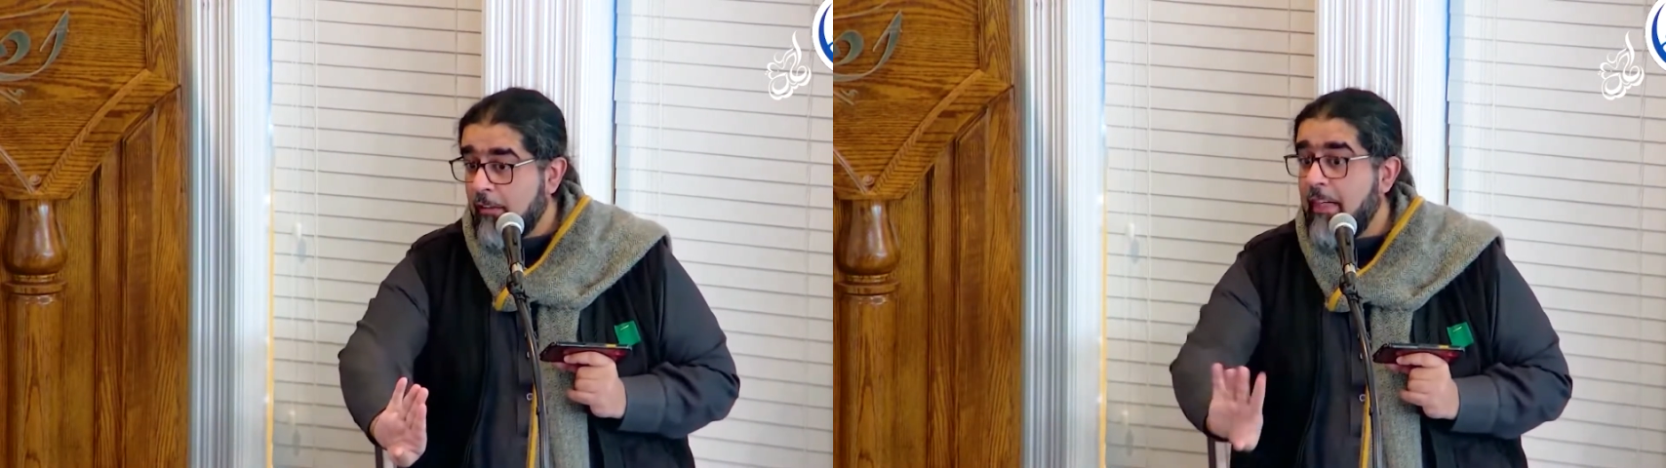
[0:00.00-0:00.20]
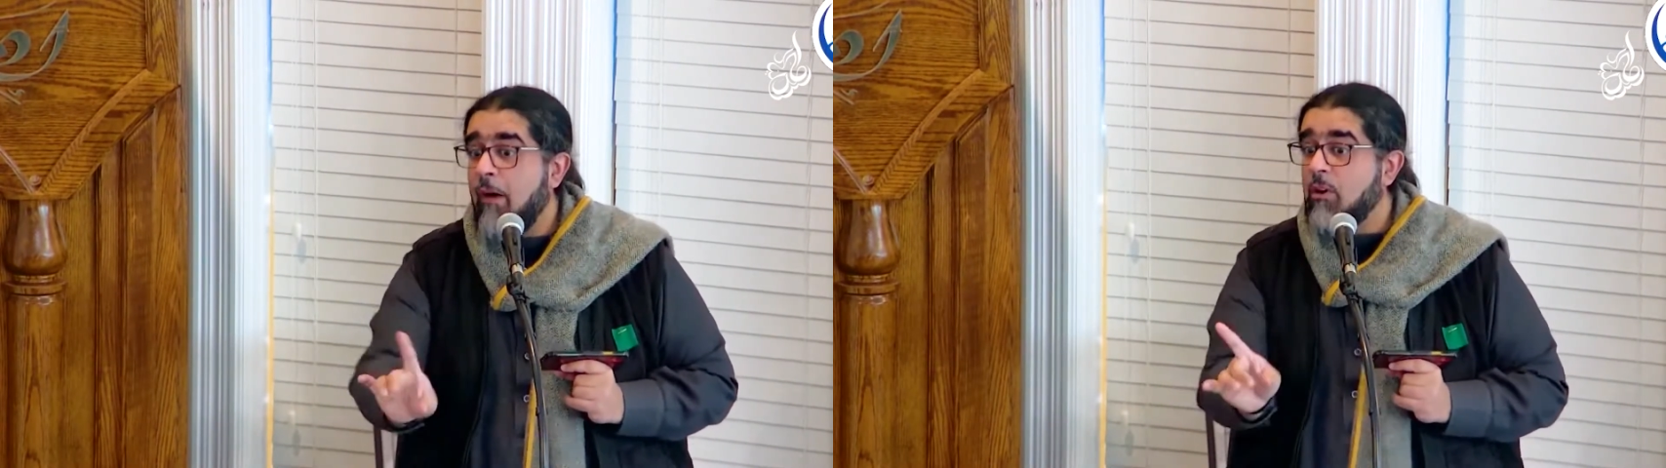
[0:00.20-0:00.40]

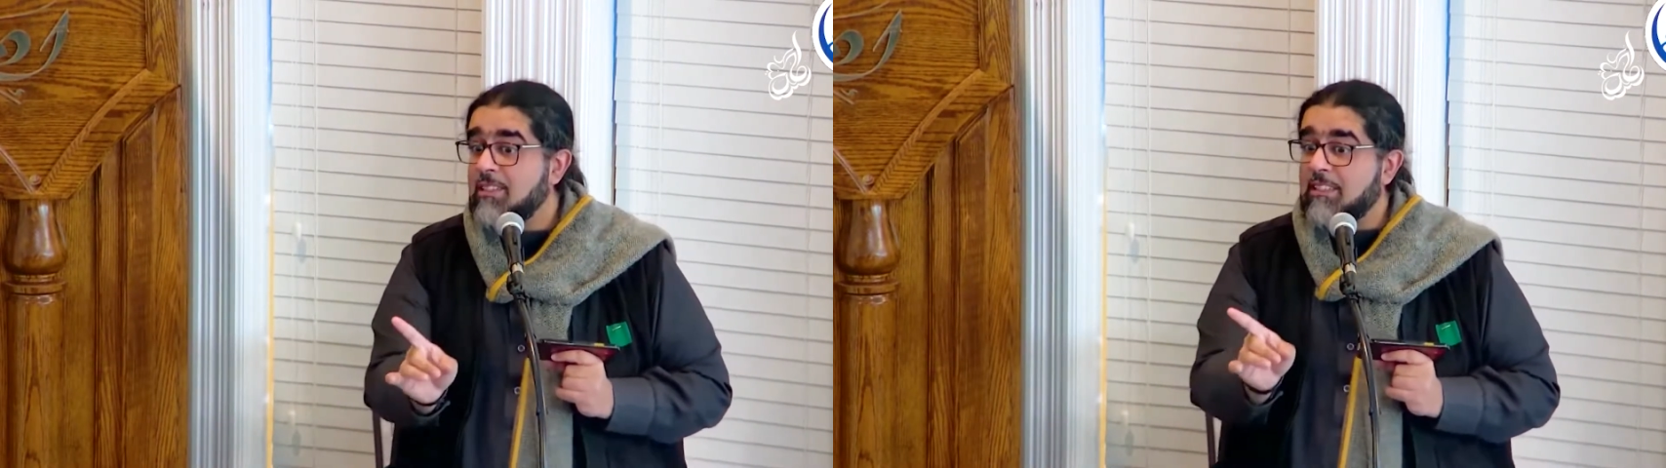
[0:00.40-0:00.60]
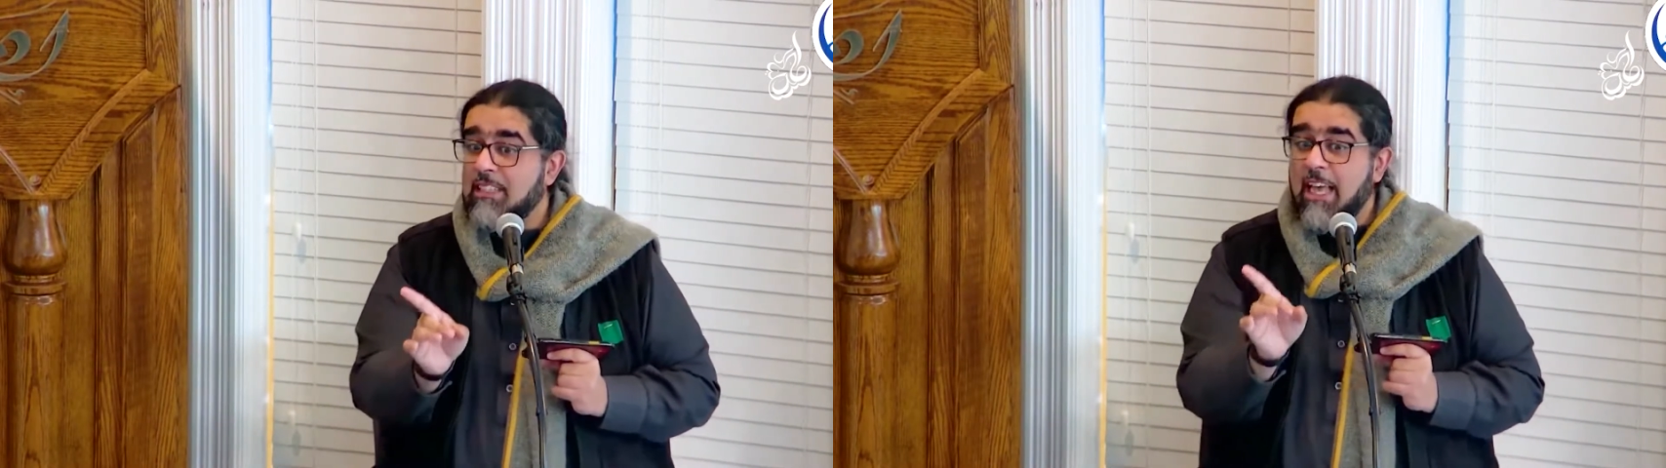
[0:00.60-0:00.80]
that
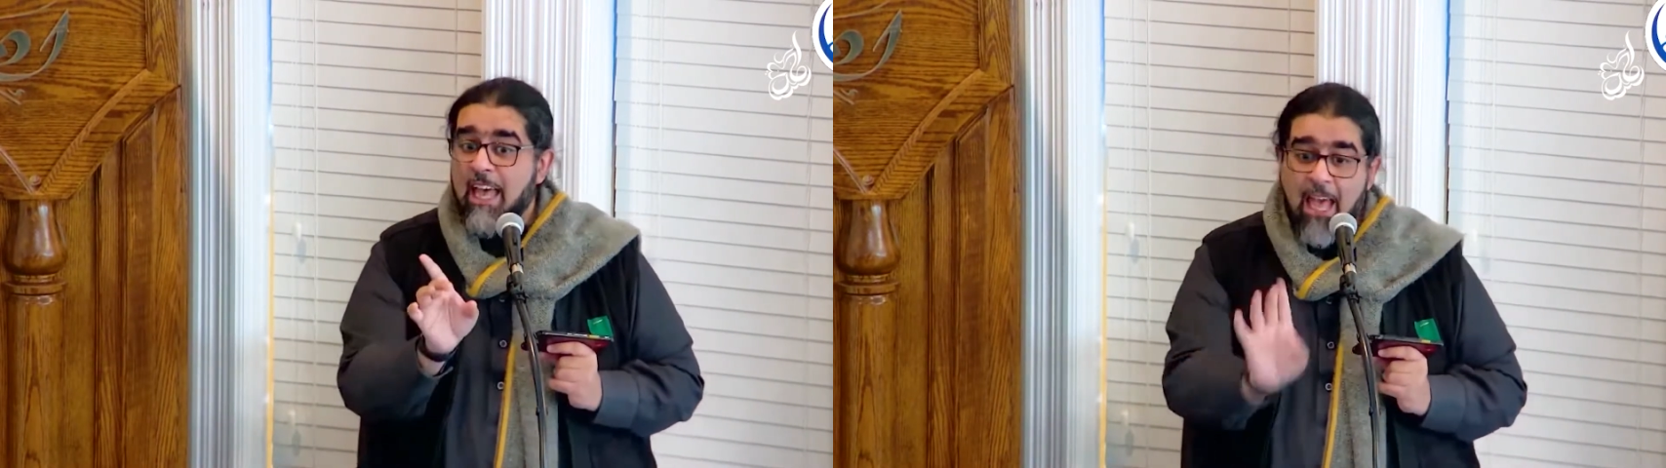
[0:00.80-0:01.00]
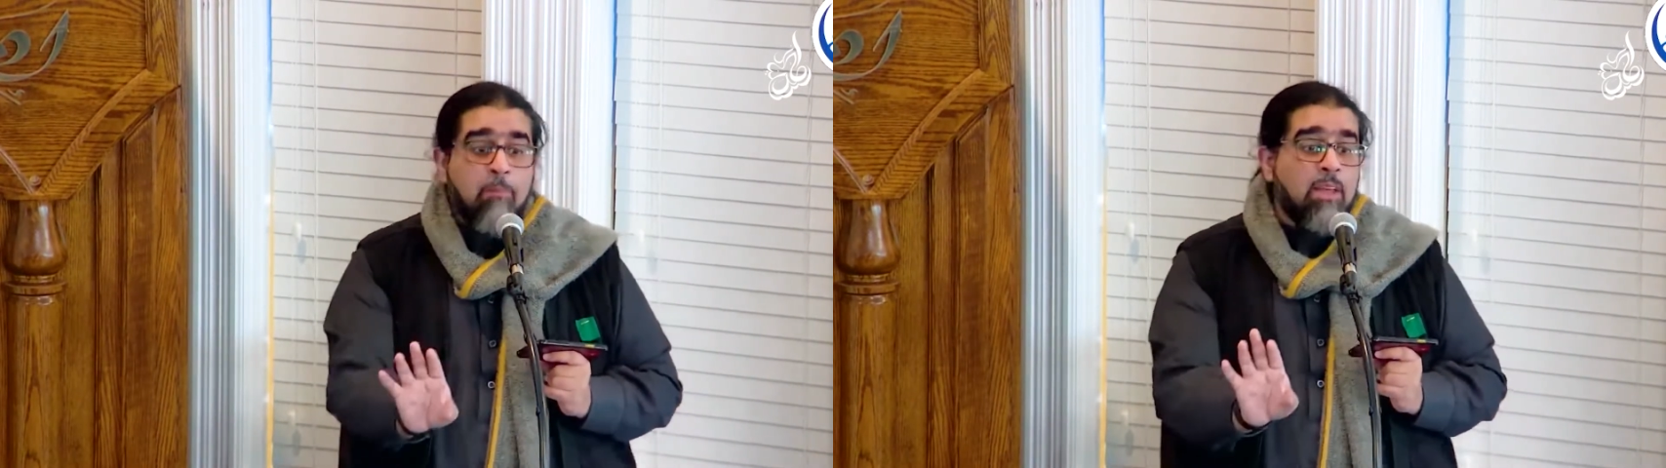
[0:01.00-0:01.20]
was
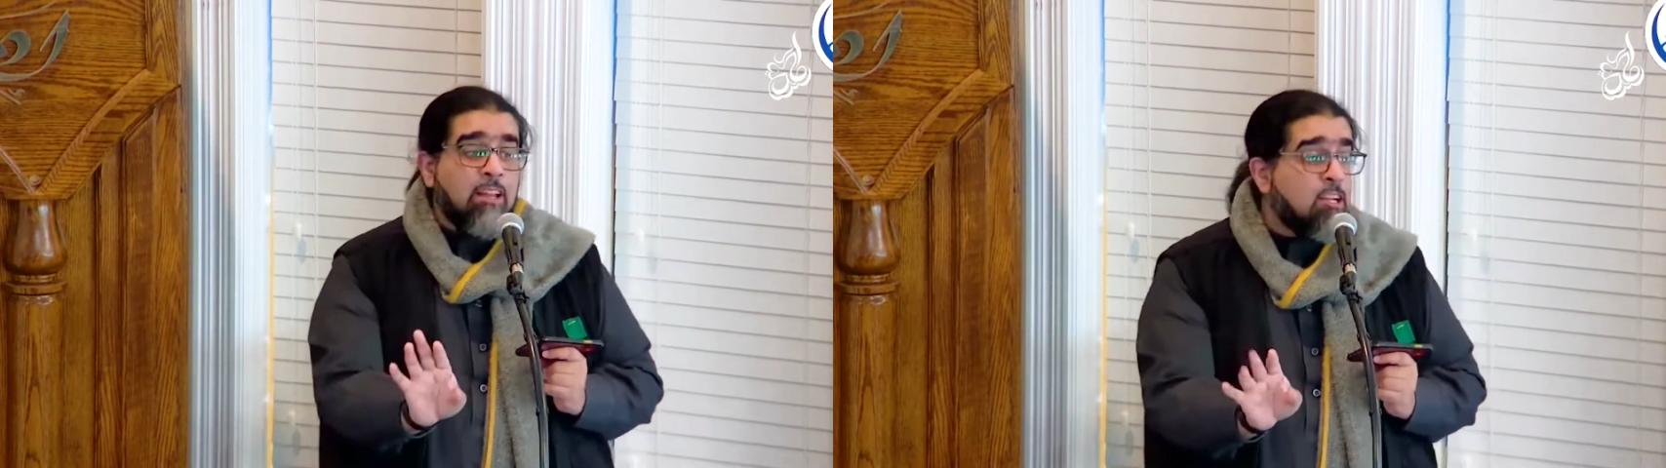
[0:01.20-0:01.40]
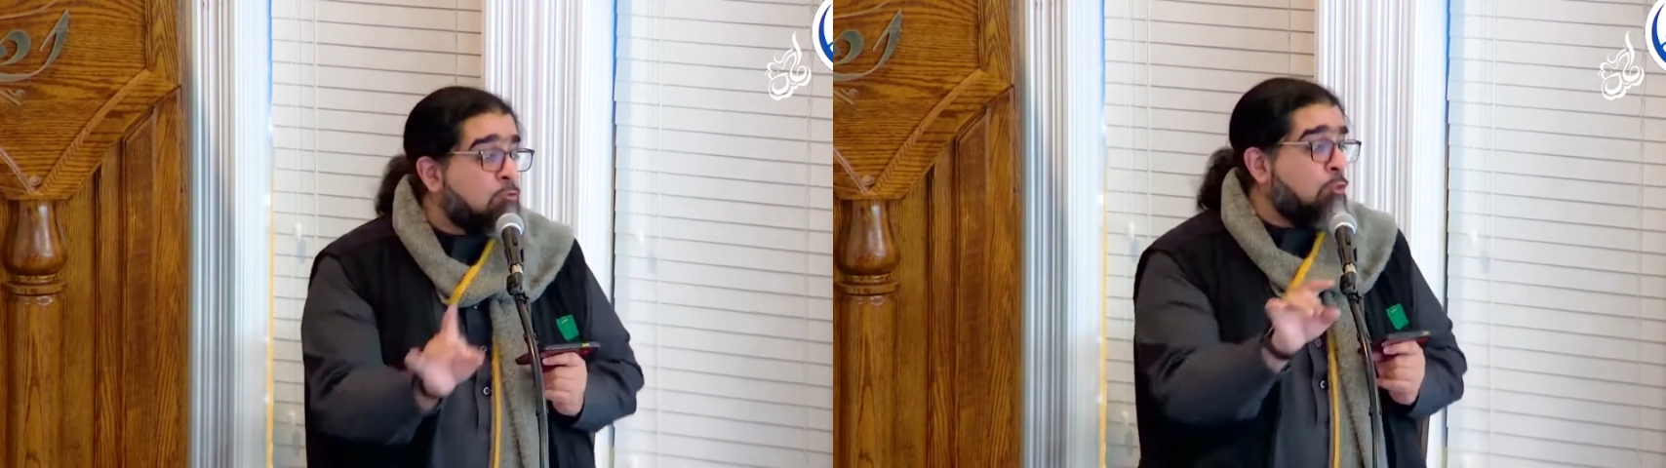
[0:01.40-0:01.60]

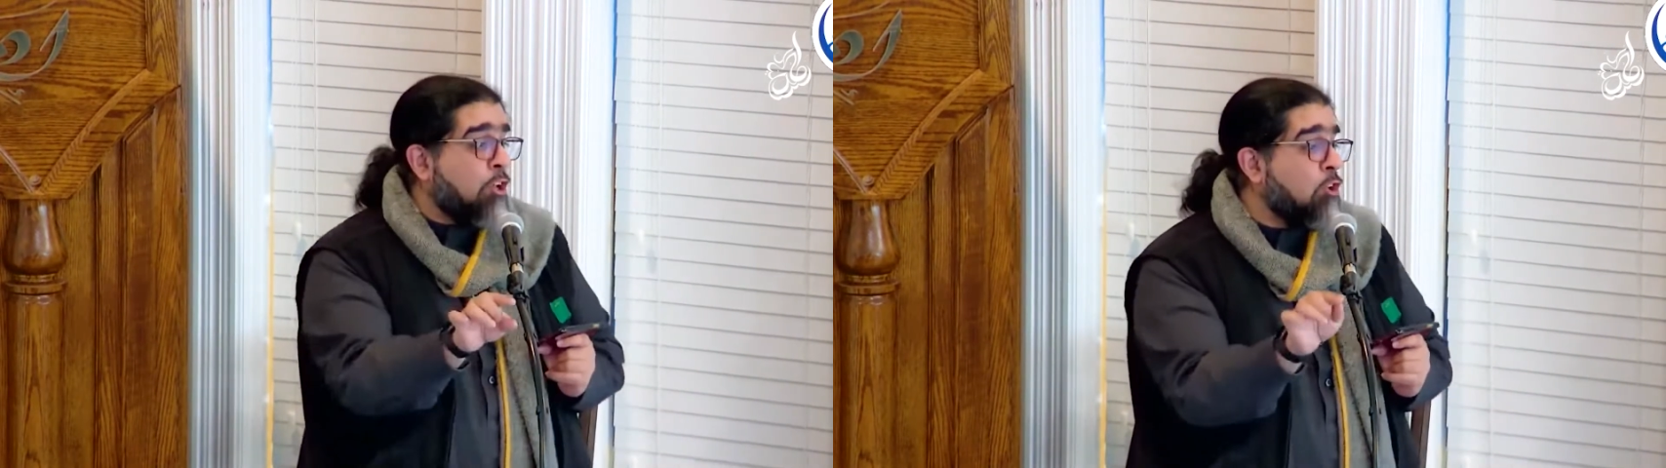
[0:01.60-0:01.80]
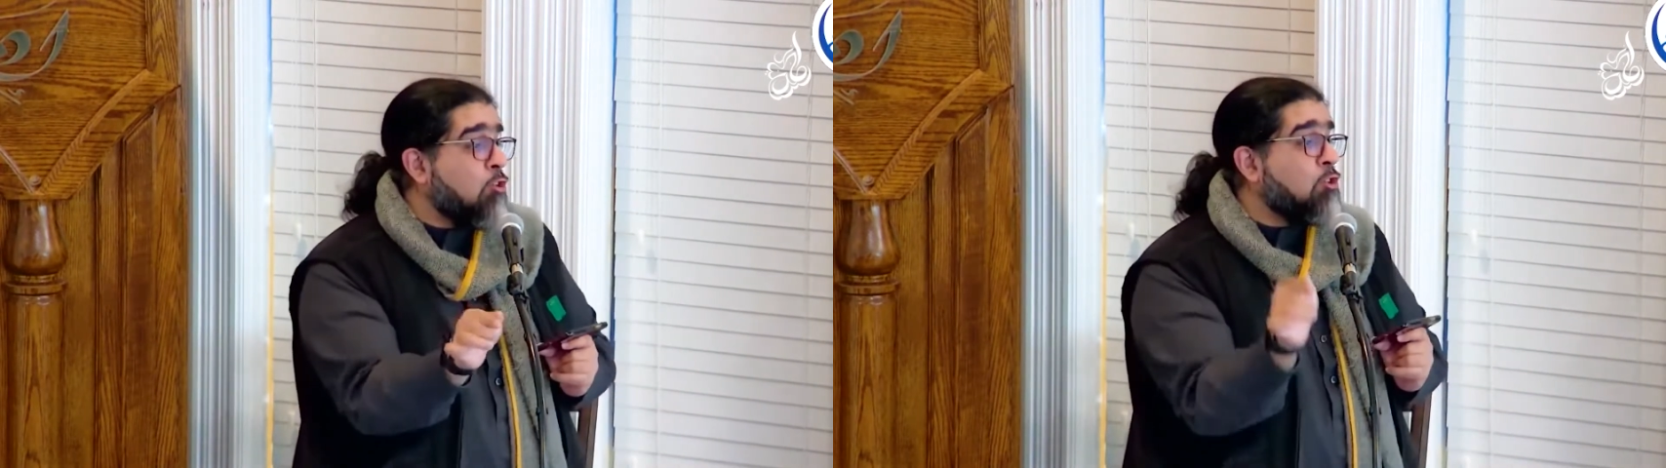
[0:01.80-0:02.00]
imminent for you